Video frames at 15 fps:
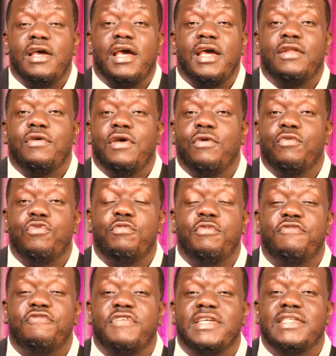And, and we'll
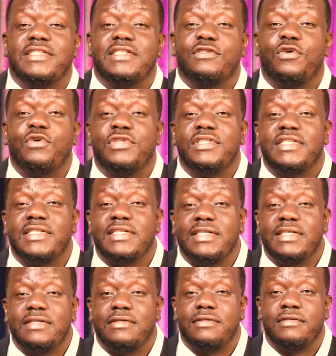be fasting
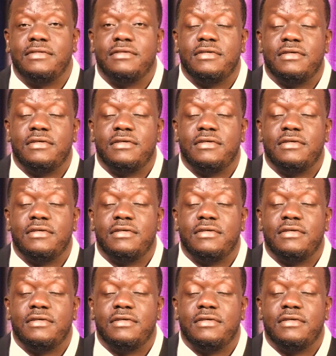until